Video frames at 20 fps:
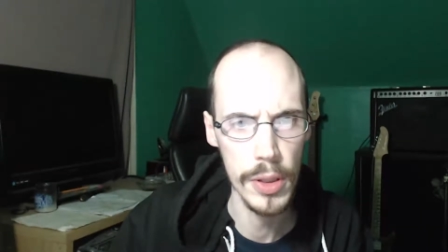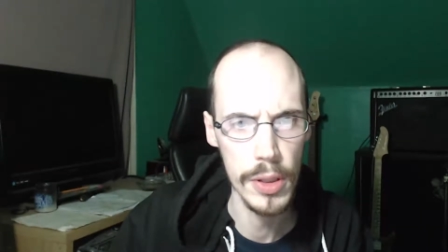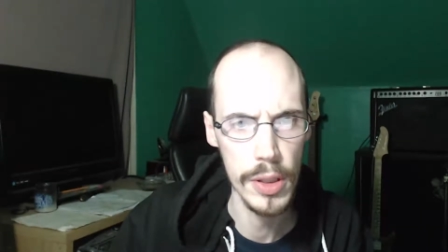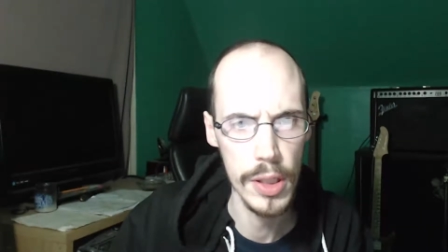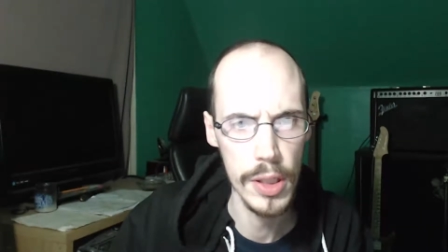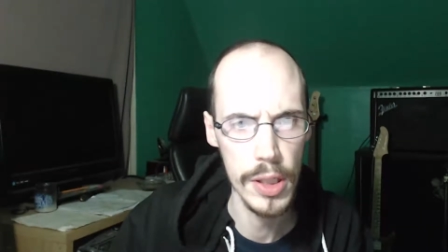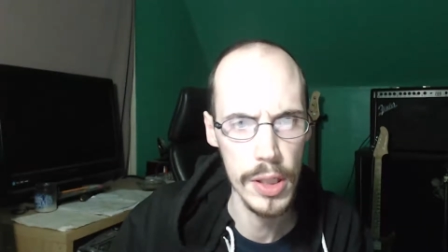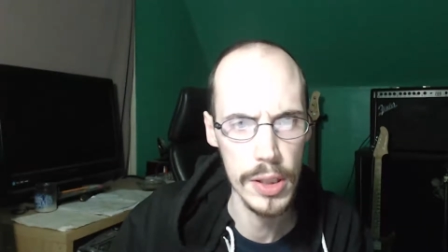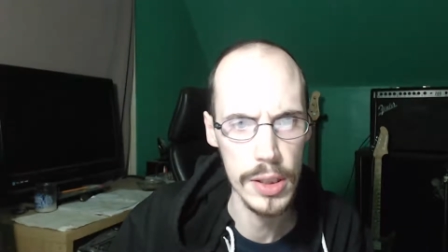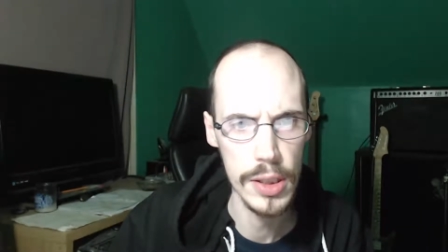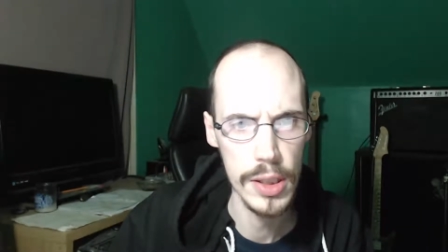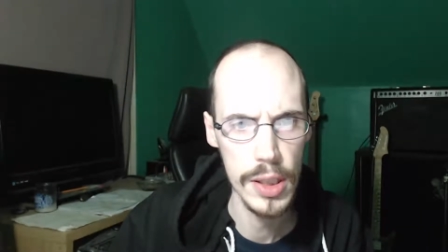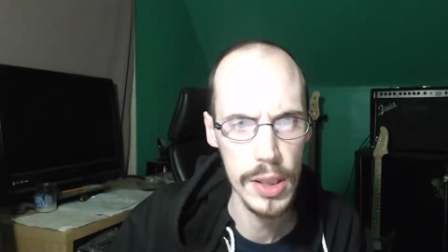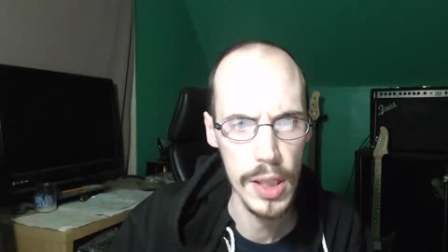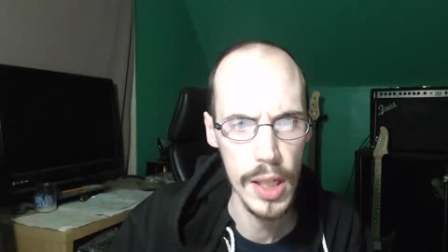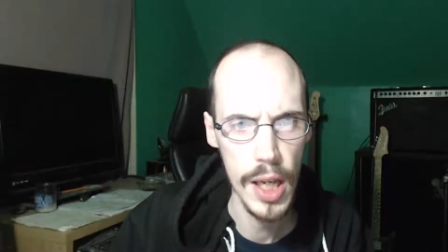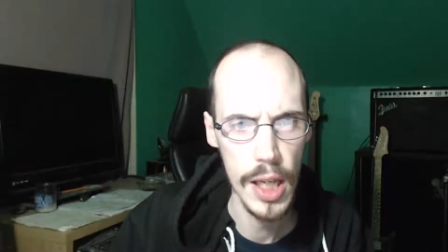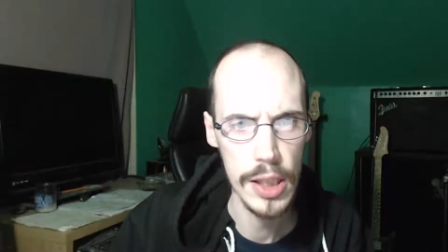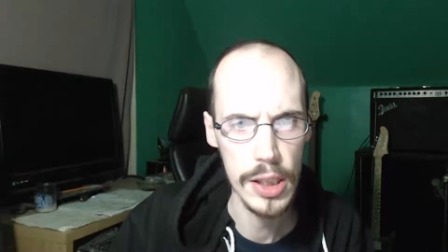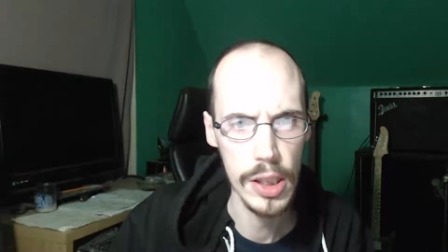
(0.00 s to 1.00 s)
this
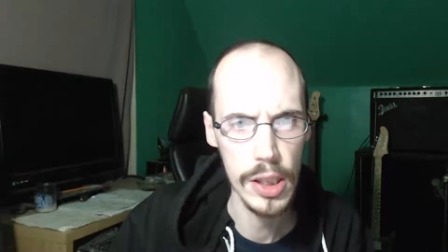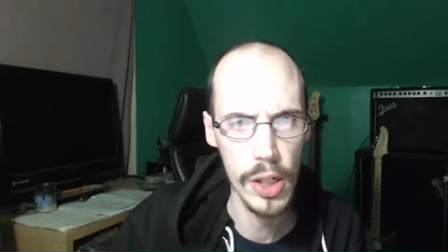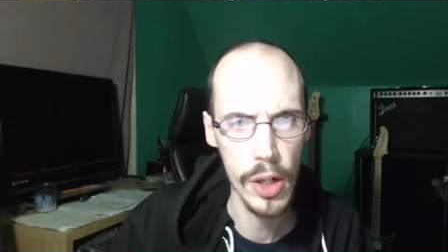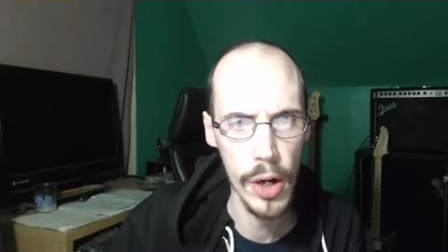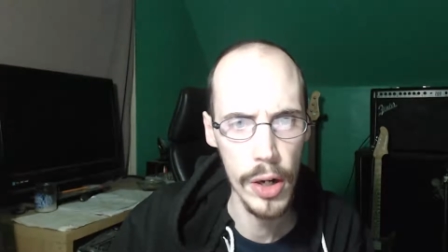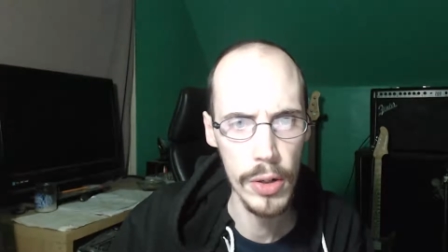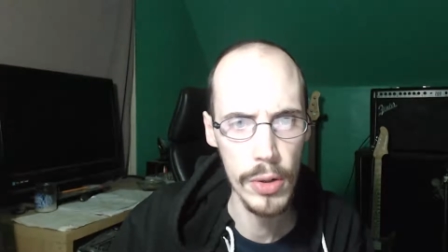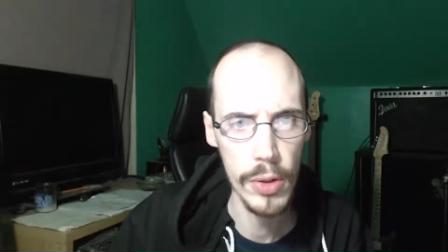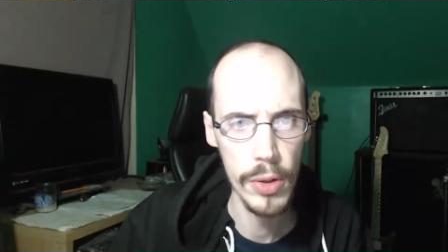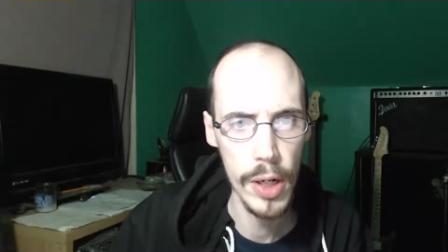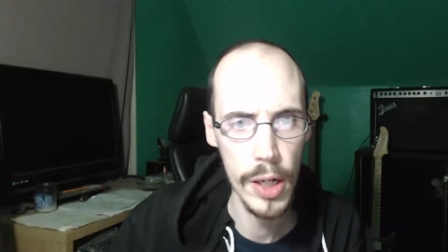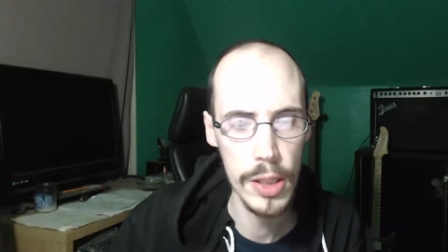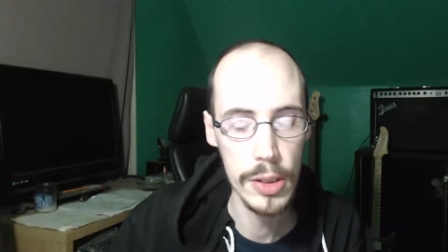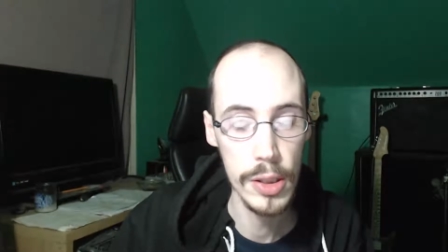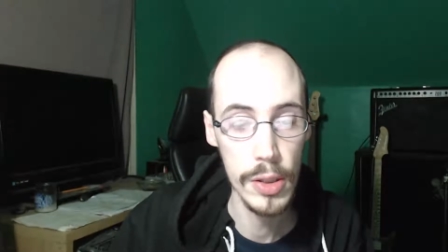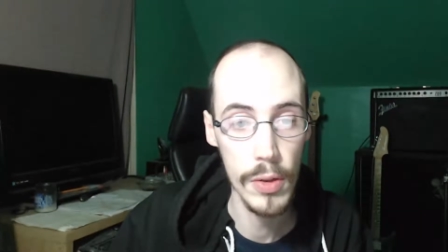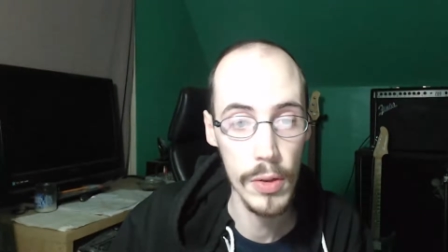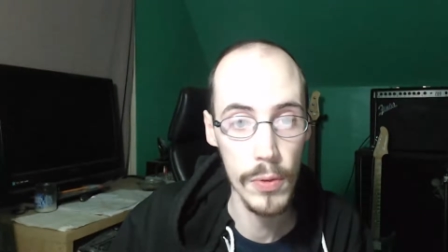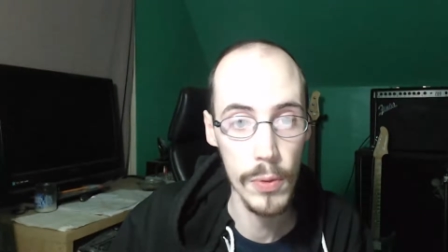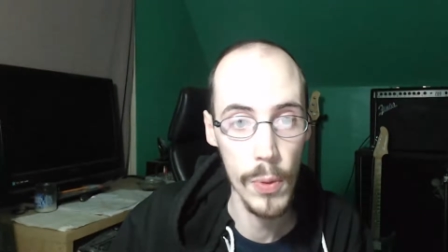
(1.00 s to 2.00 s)
as a declaration
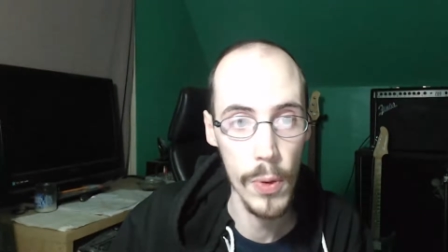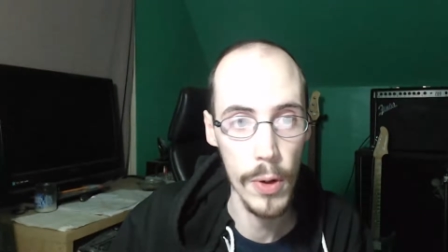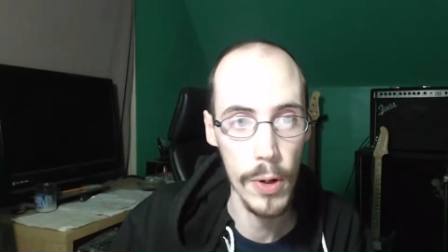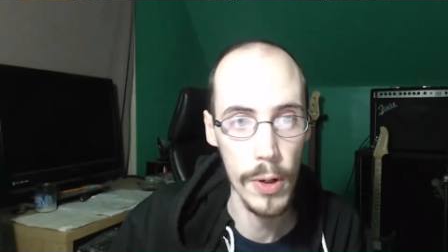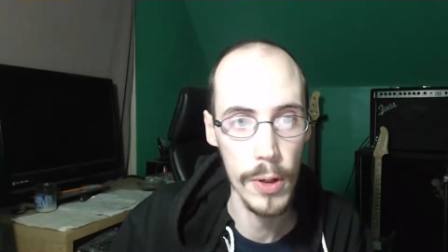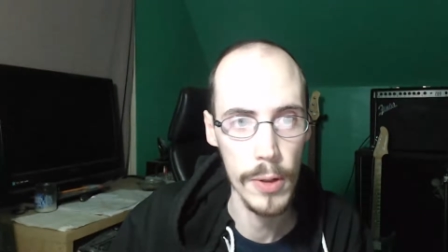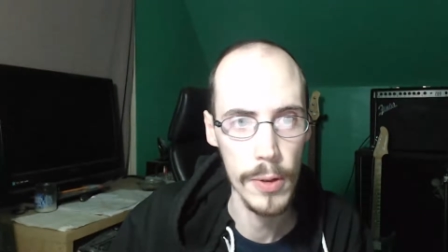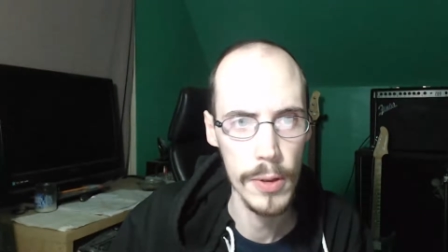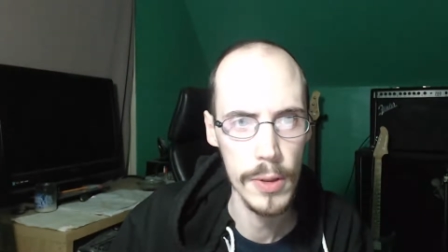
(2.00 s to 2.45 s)
of war.